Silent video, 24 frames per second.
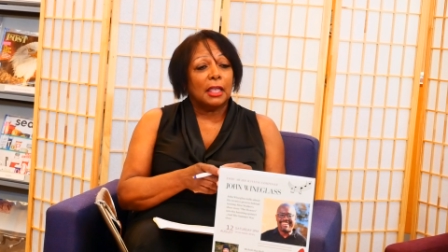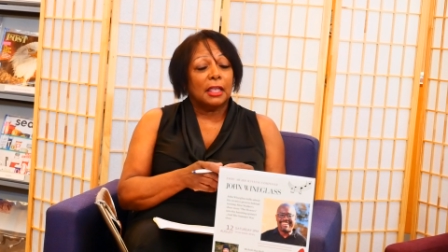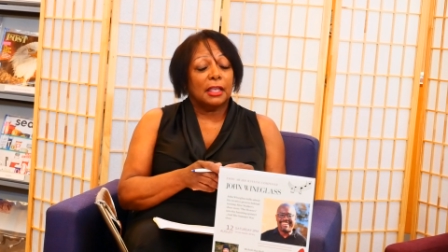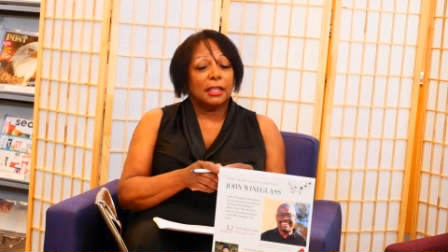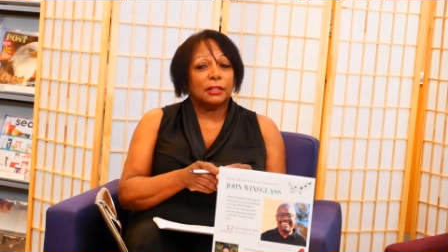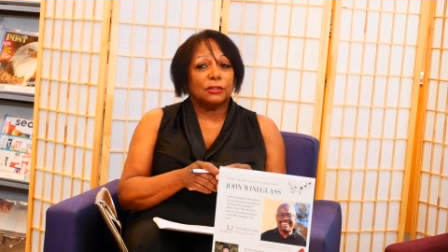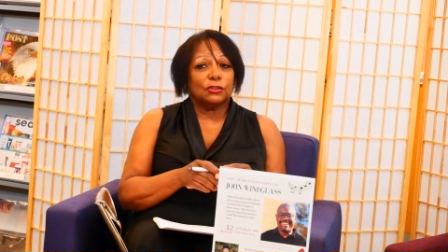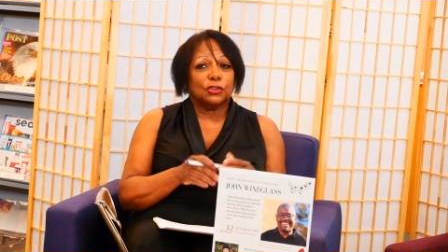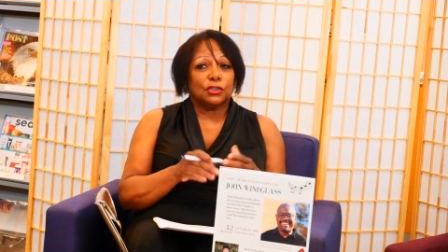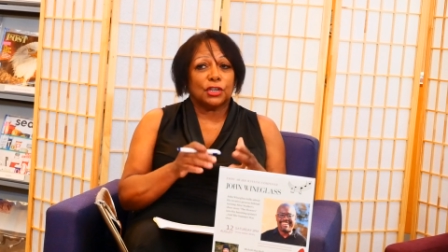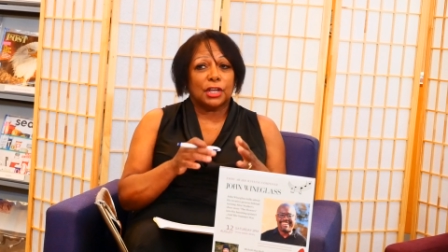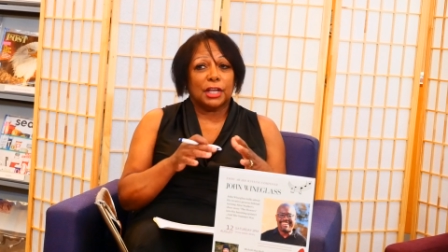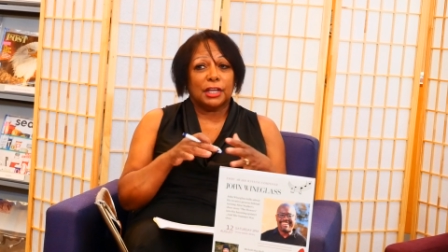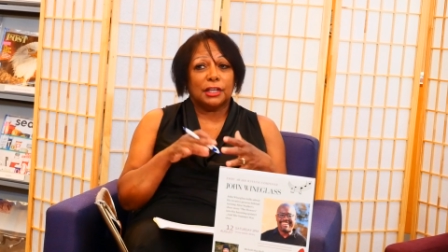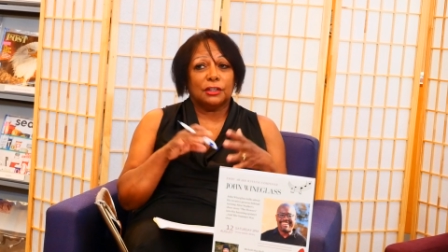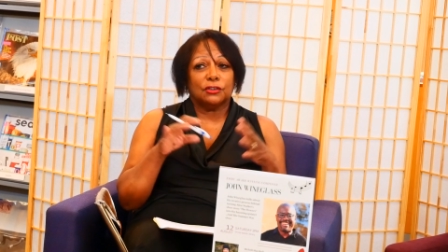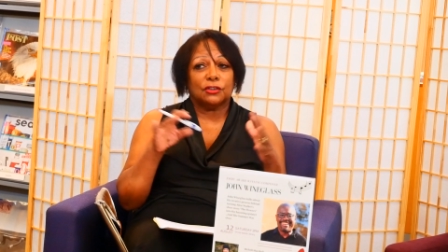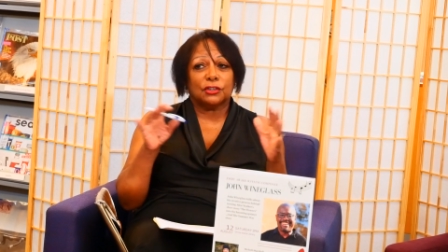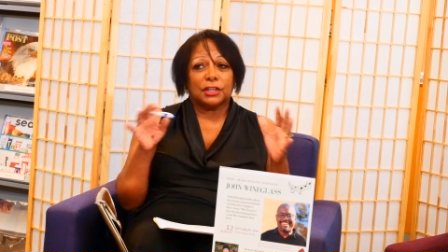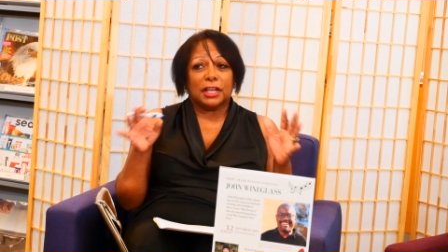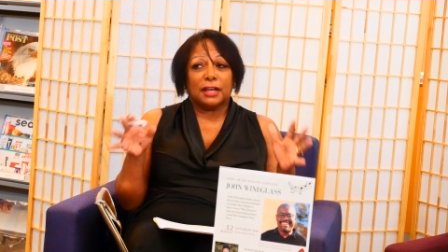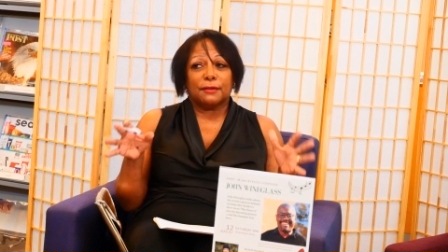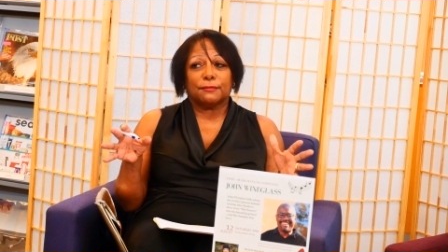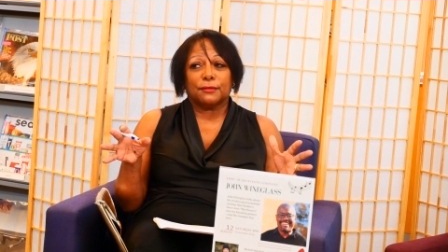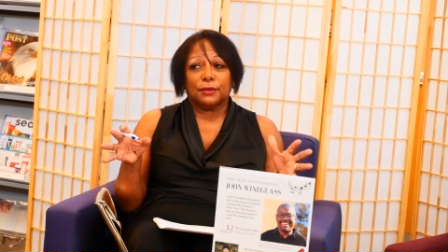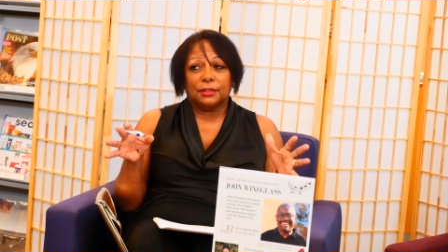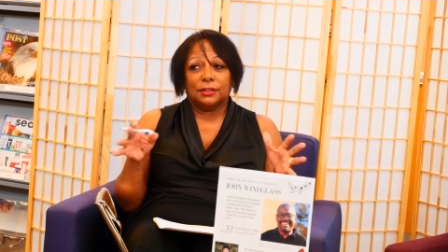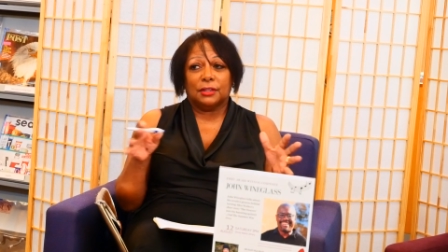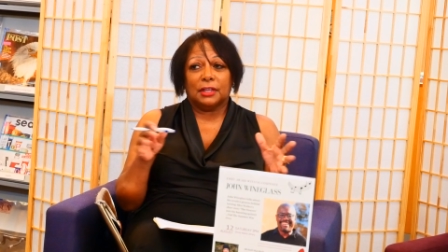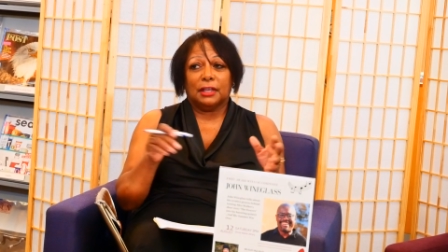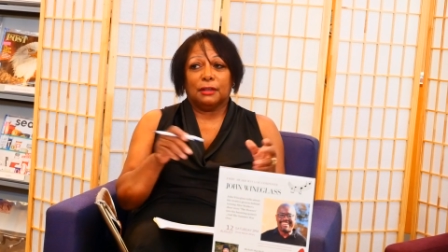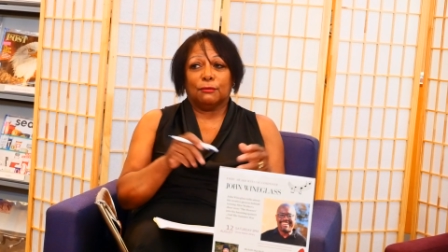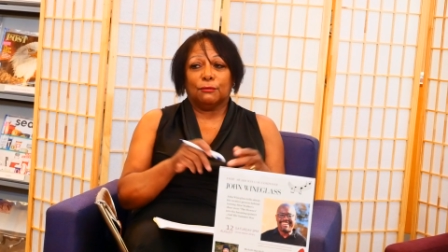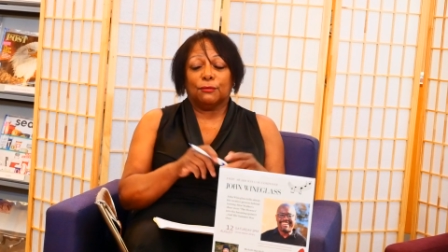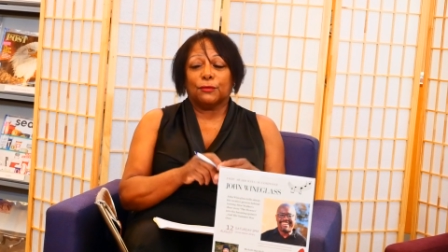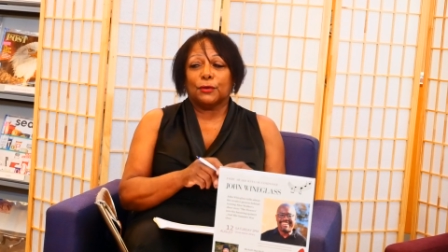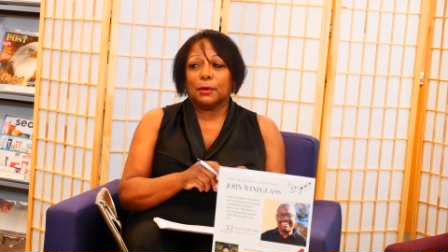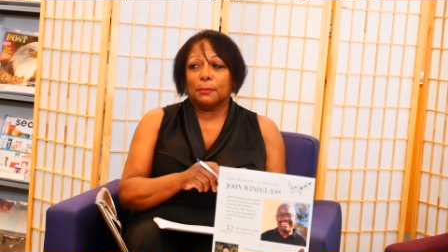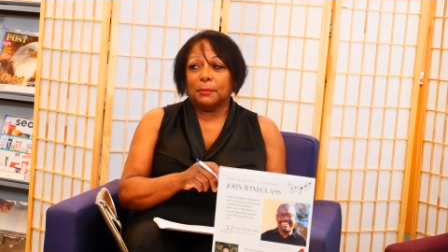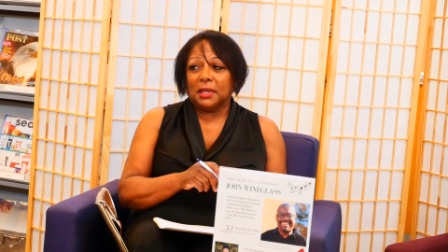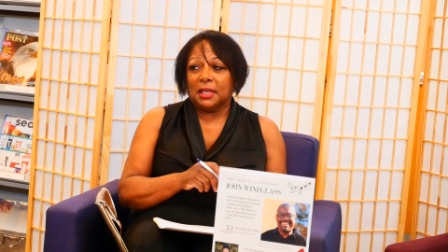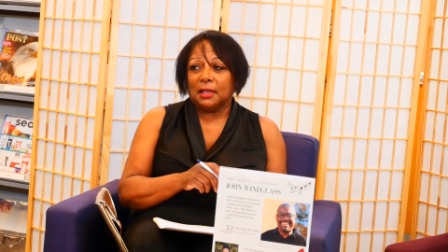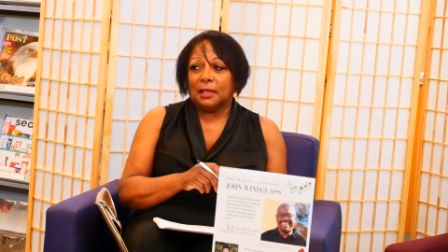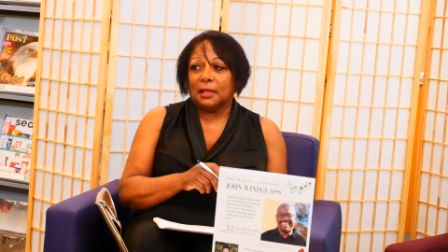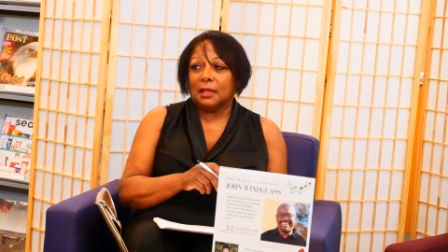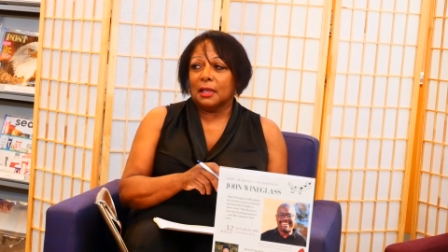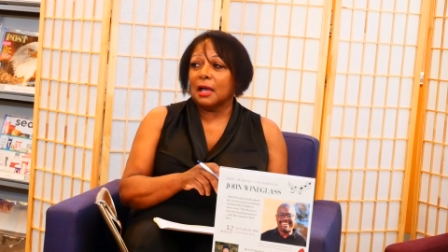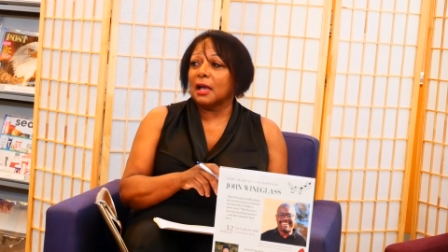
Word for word: it changed everything for me.